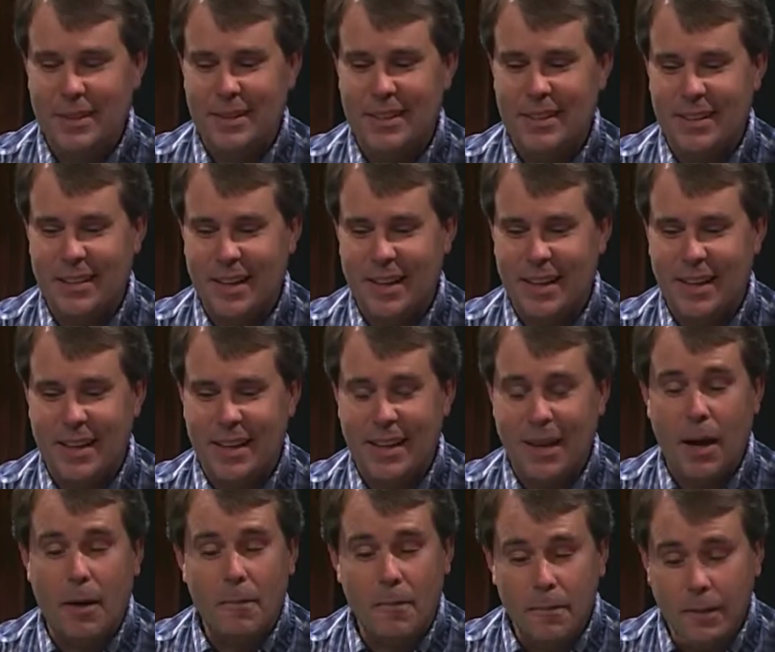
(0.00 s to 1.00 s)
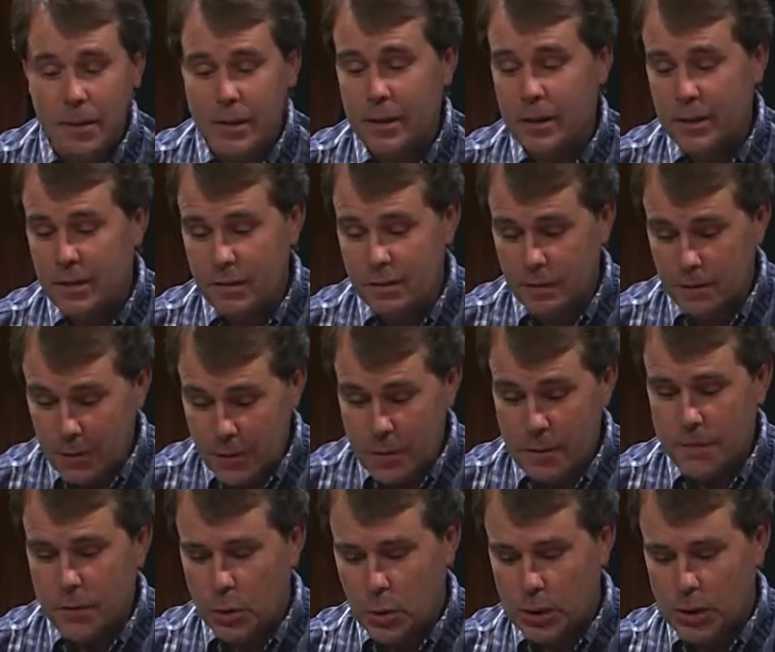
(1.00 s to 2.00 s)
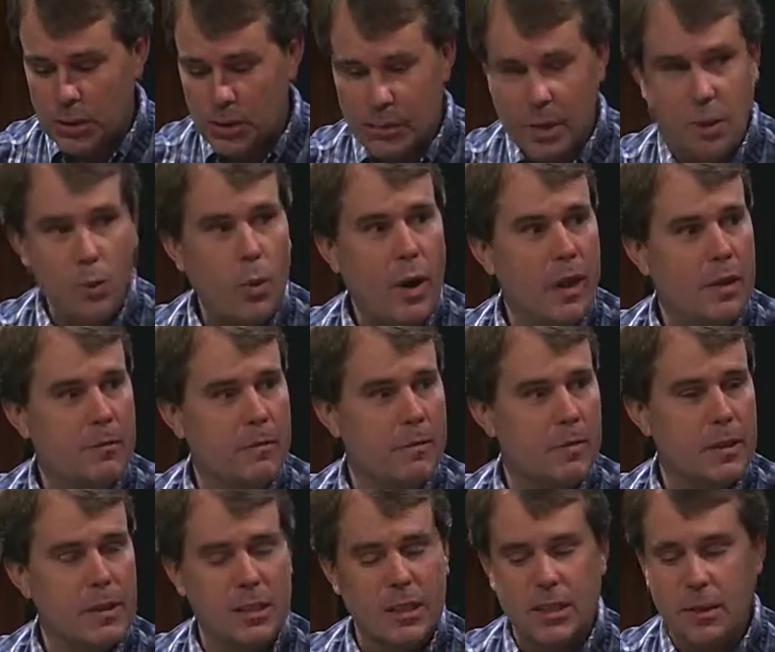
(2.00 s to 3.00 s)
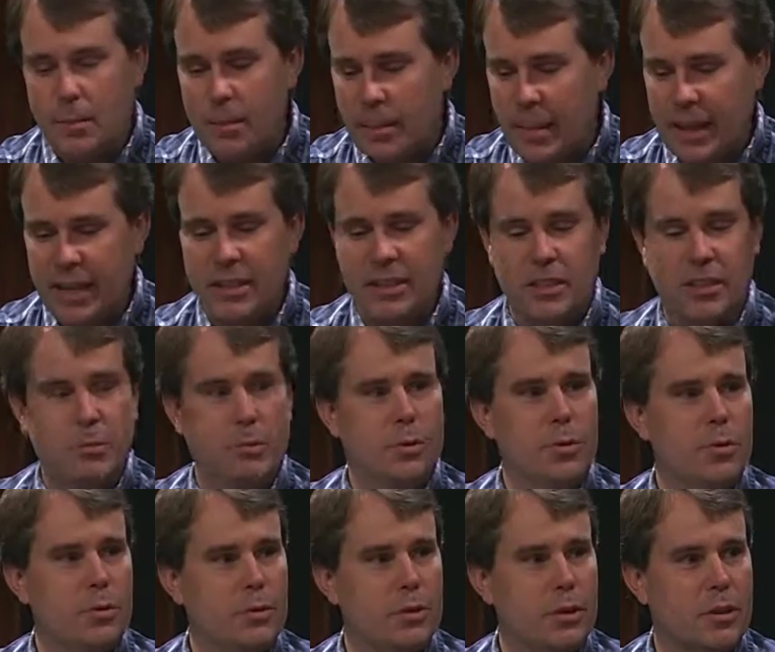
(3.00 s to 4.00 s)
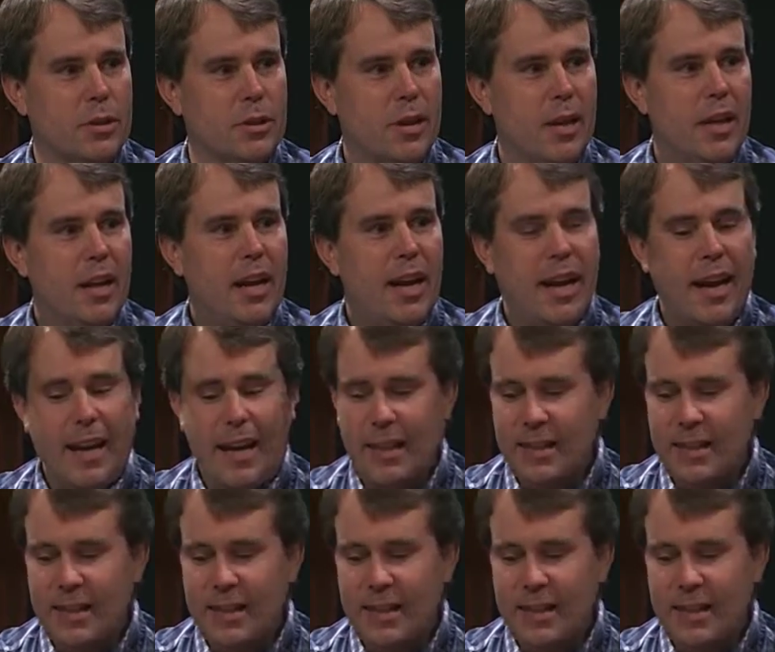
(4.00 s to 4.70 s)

And uh, um, very, very fortunately, my wife is an amazing producer. Mm -hmm.